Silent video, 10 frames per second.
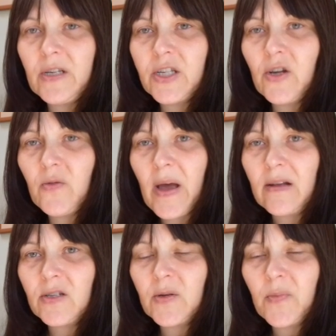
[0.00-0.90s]

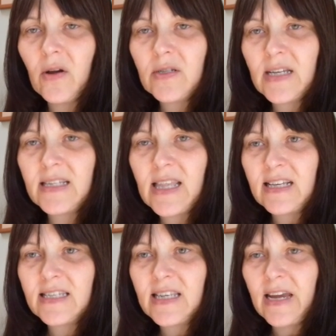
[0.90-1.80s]
£2 to process
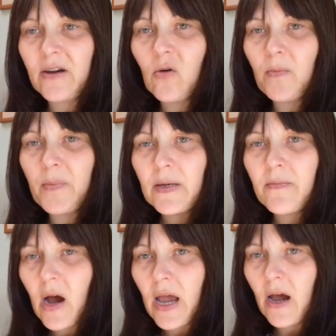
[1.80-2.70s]
that sale, be
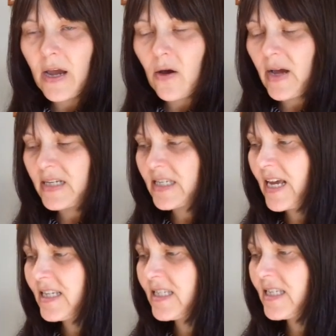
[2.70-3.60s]
my
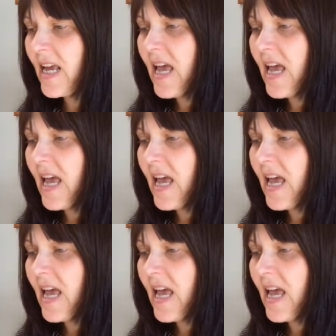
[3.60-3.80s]
AOSS,